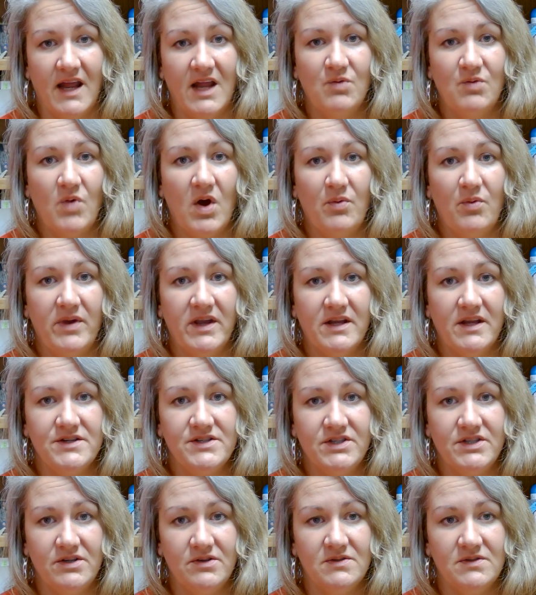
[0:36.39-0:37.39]
and what we can
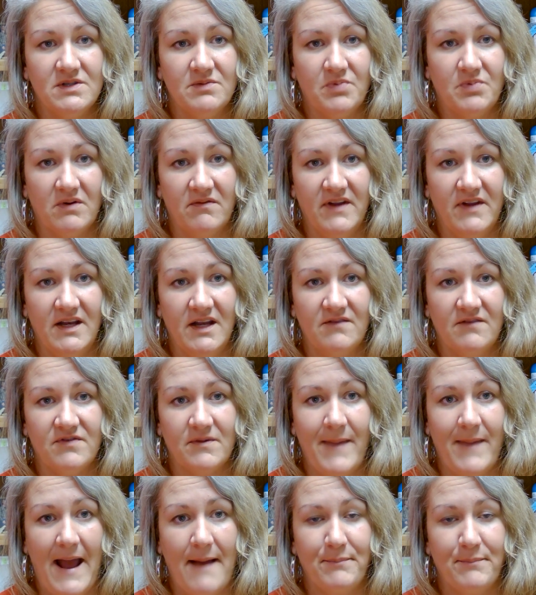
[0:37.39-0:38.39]
do to prevent it from
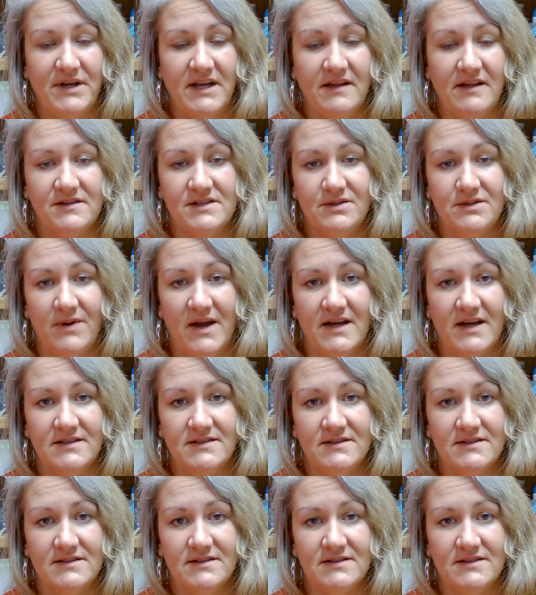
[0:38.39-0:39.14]
happening to us.